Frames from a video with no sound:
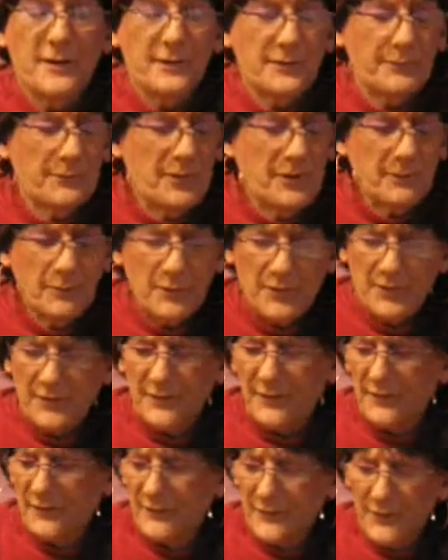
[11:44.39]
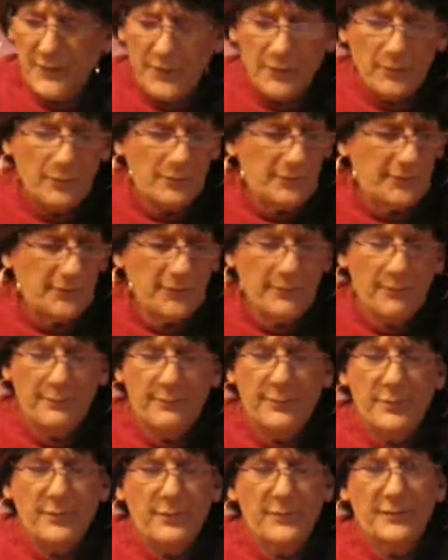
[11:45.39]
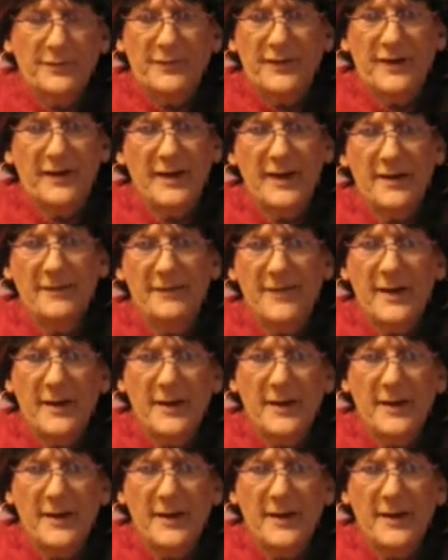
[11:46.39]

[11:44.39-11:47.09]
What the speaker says: And puberty is so important. And I